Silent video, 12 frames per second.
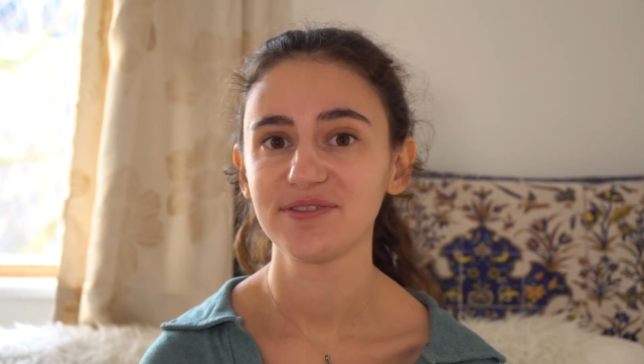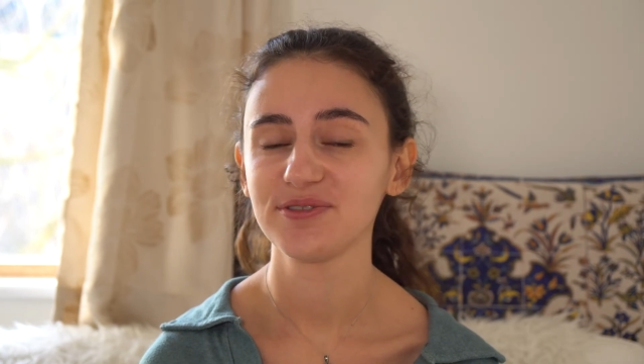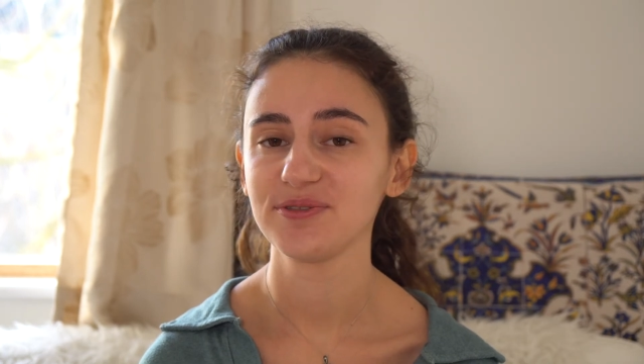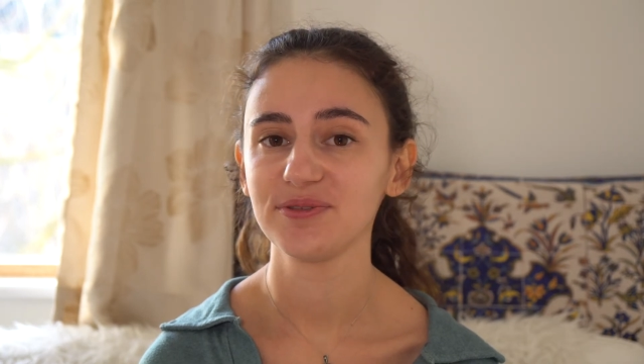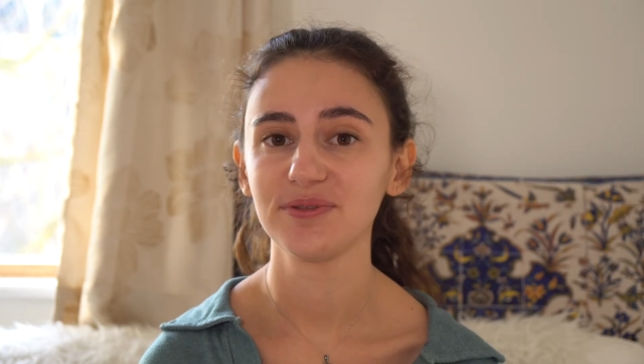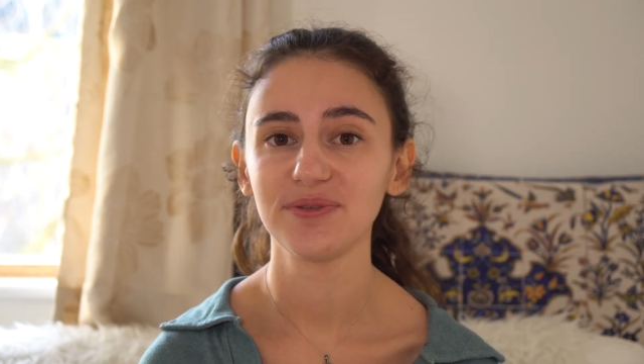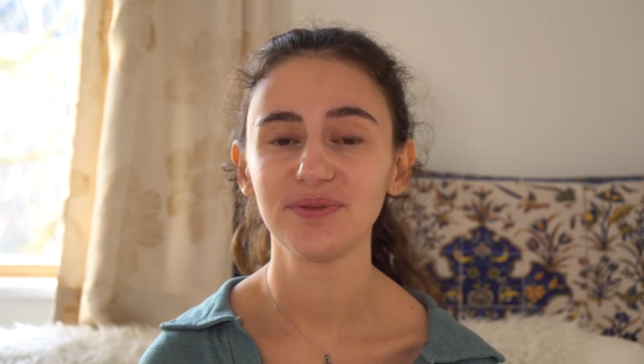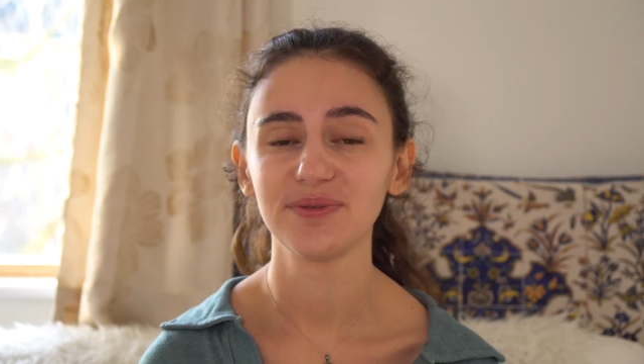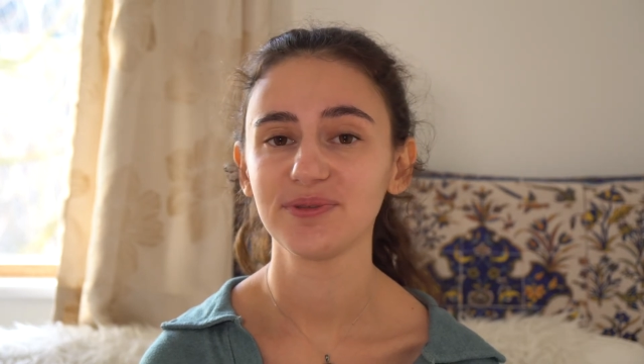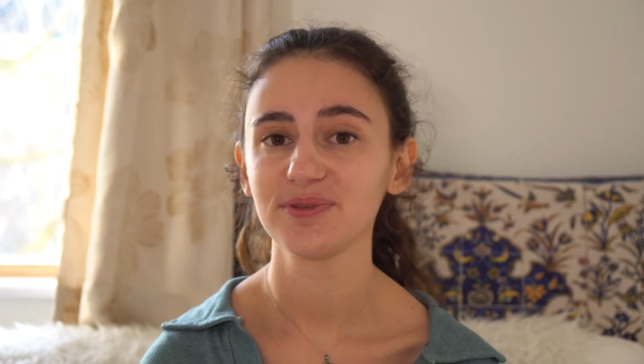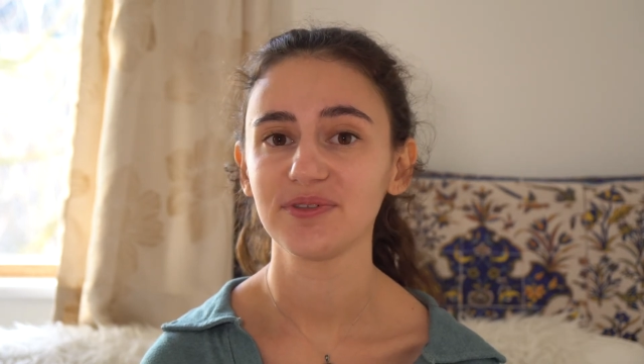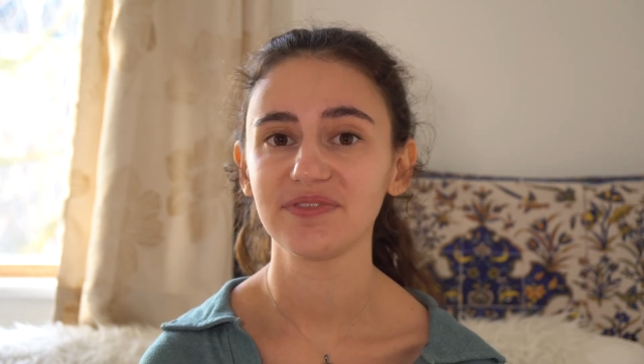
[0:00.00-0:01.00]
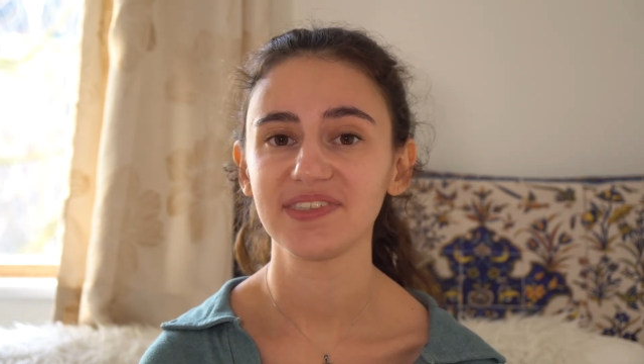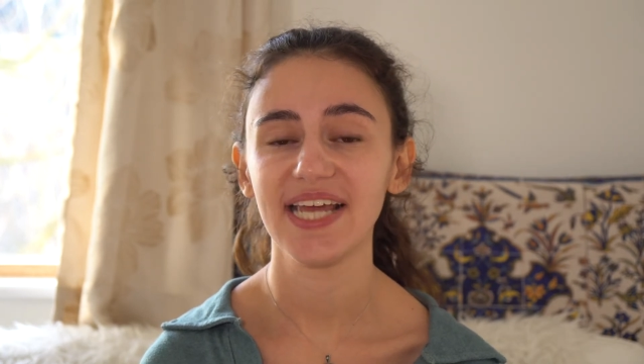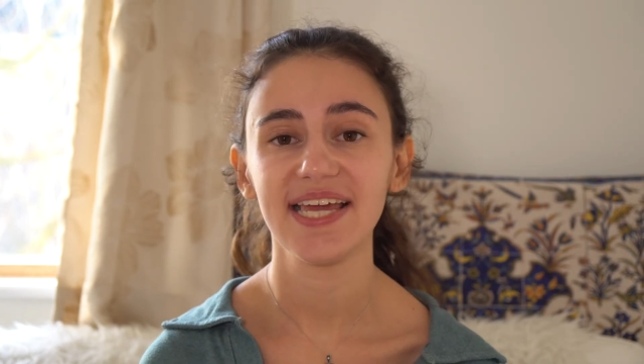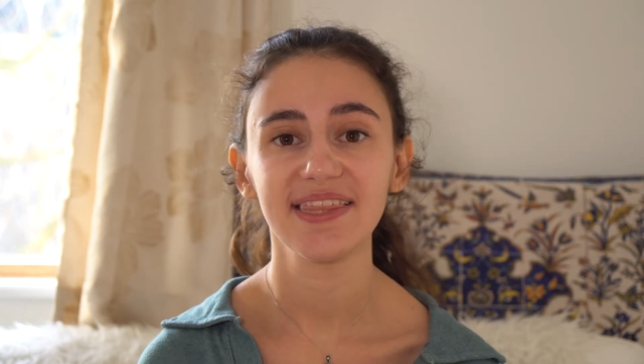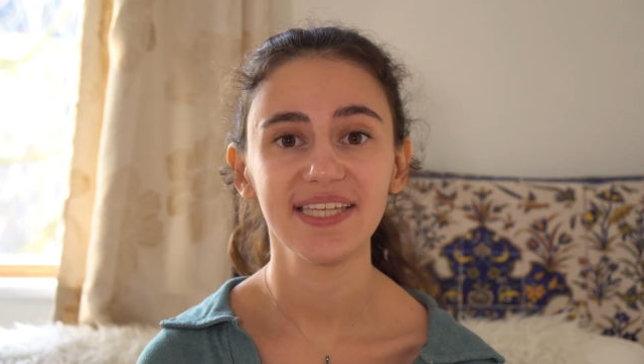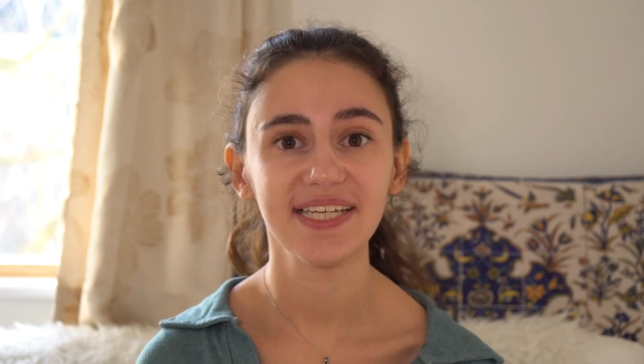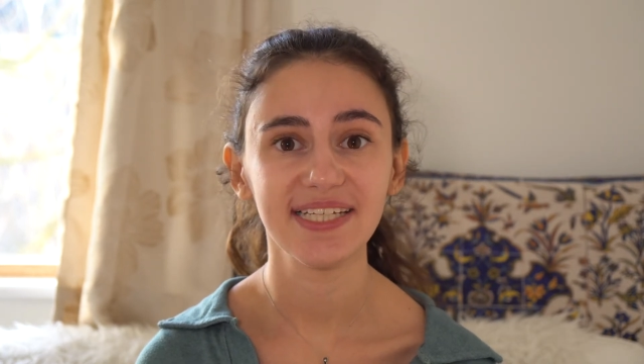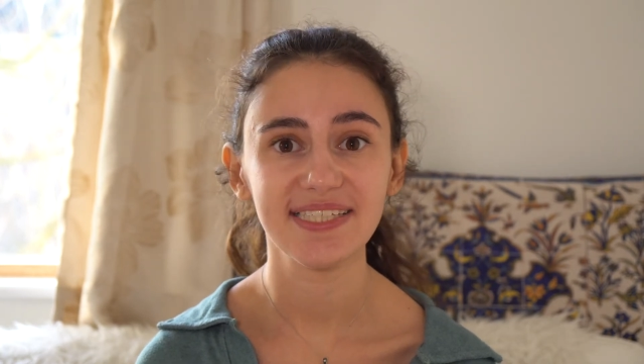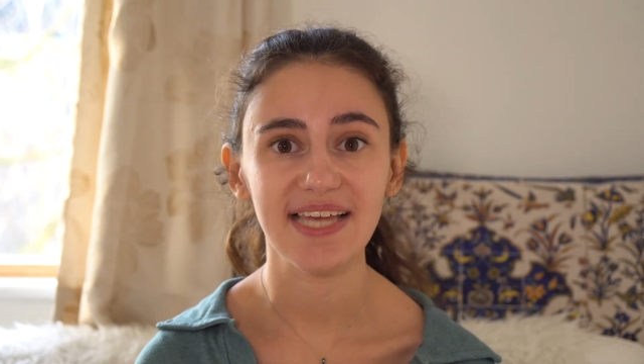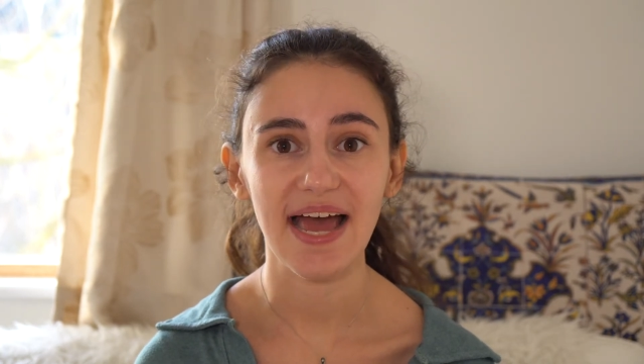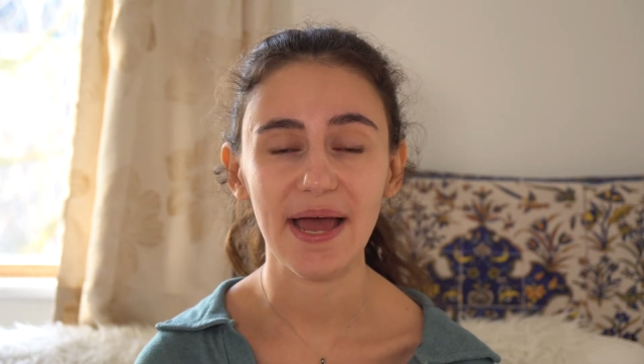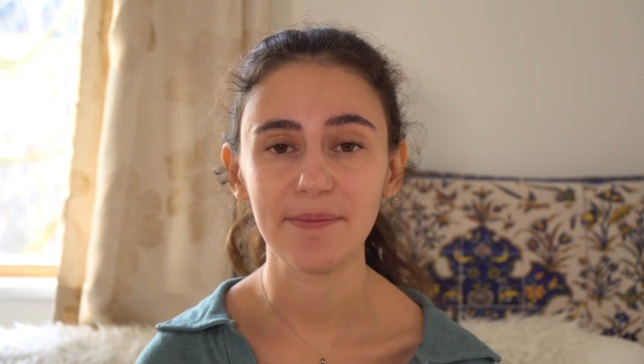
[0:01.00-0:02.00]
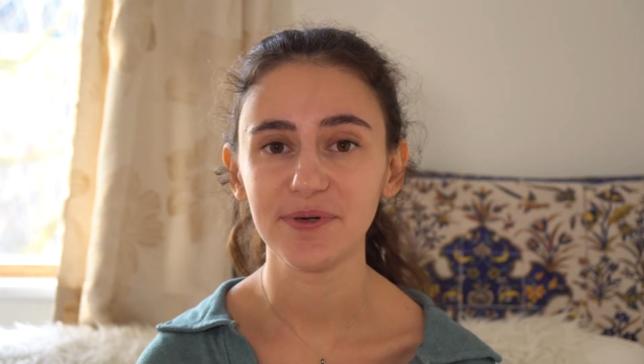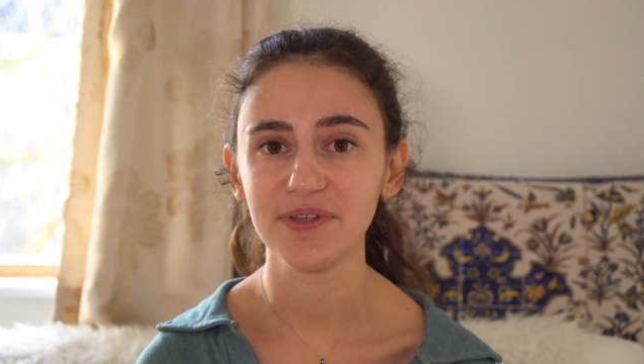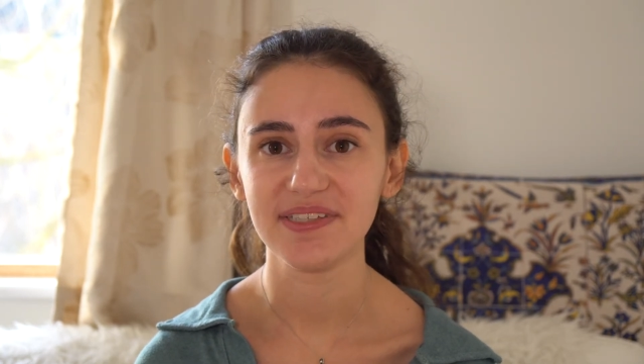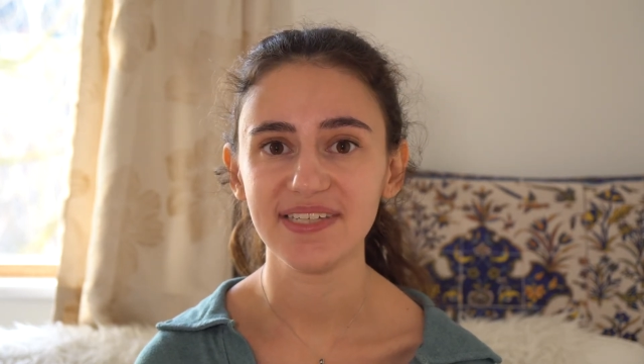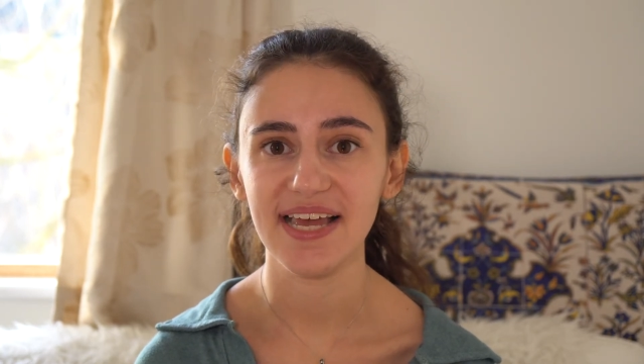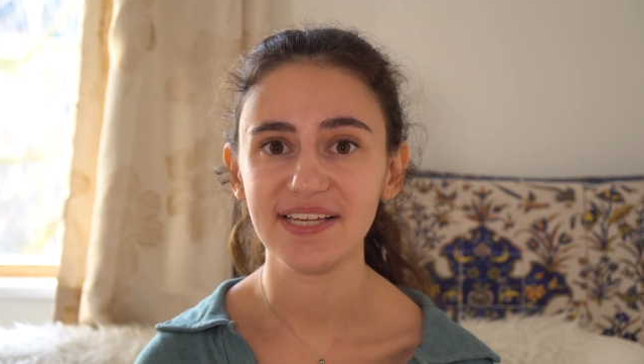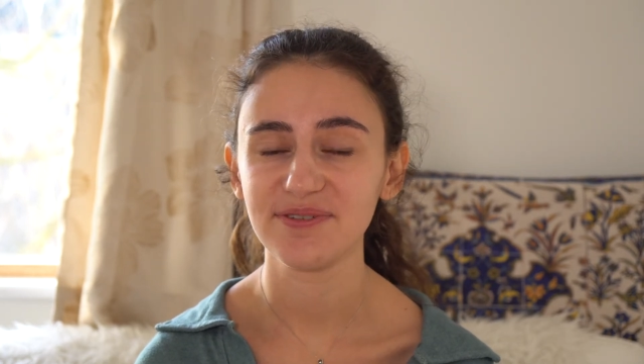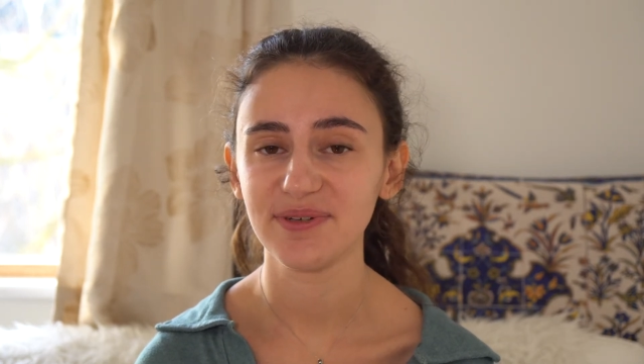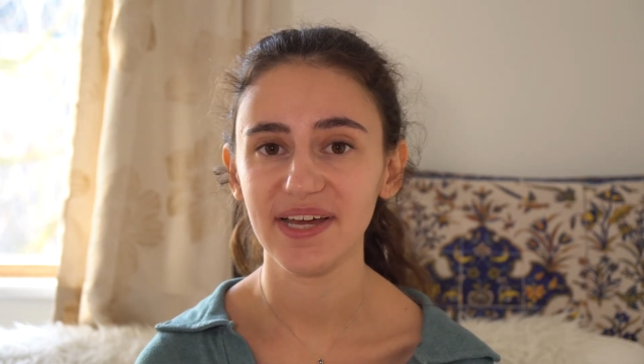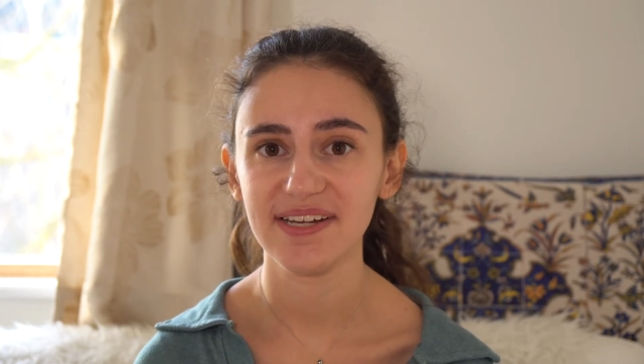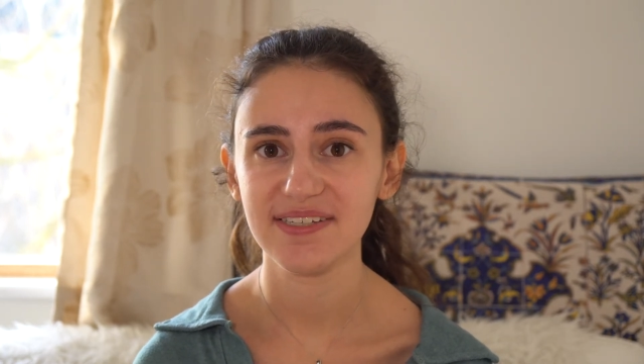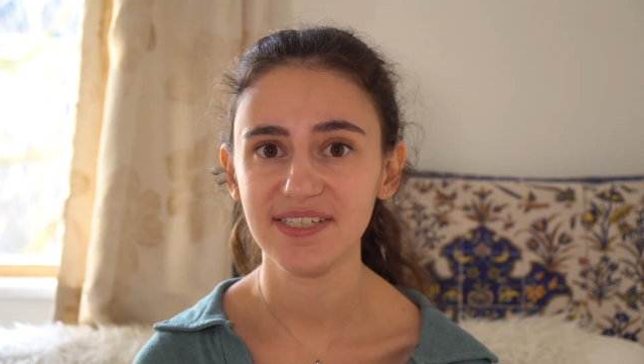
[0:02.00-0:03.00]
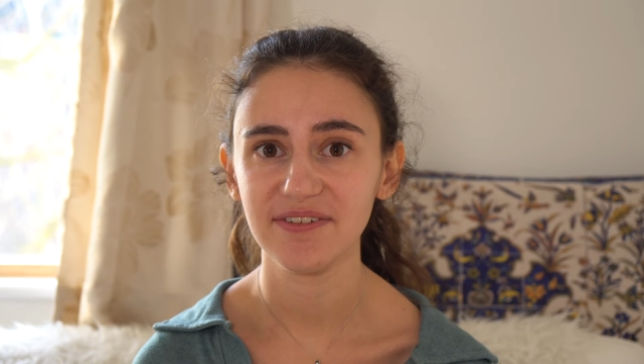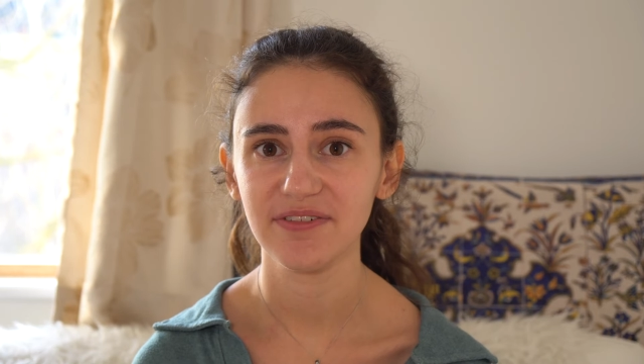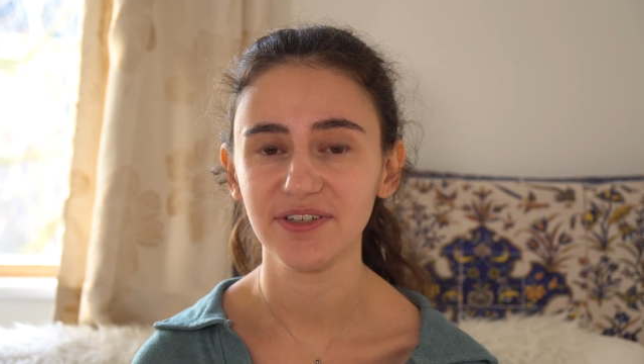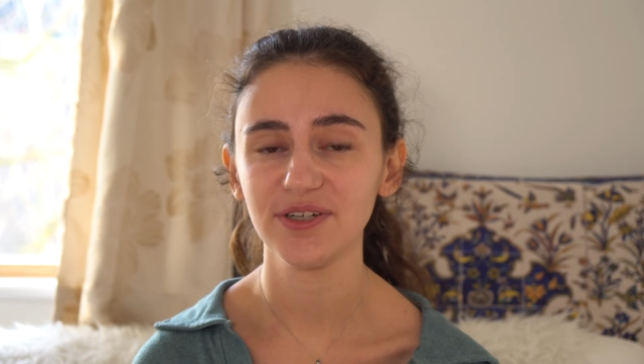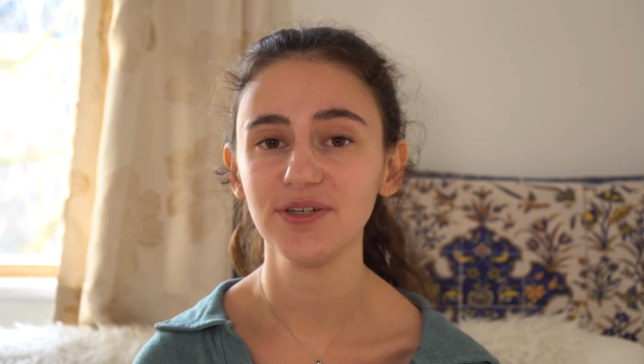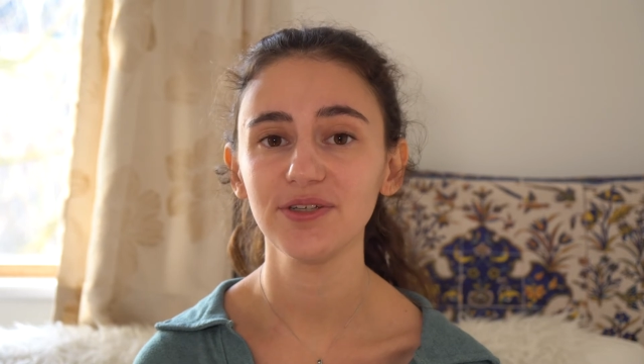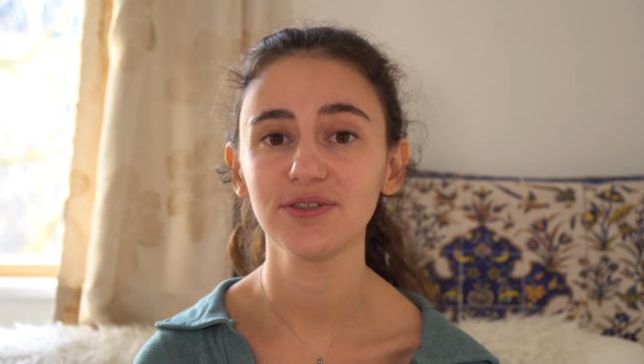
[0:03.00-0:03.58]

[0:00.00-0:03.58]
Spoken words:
to sort of take the exam or the test or get a certificate.